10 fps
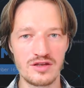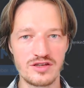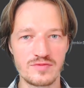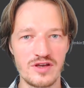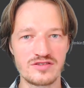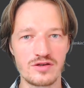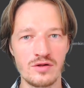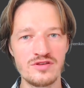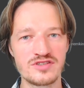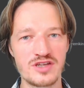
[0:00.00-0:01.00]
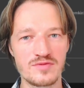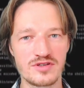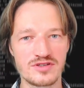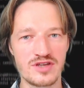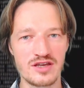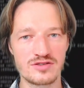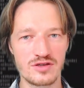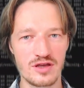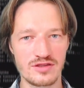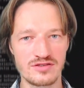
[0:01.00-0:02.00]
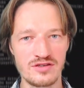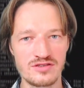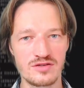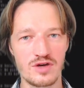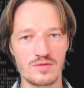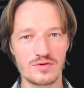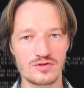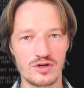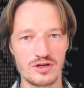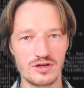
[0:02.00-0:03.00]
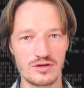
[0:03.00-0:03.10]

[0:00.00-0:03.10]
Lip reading: displays all the steps it takes to get the system up and running.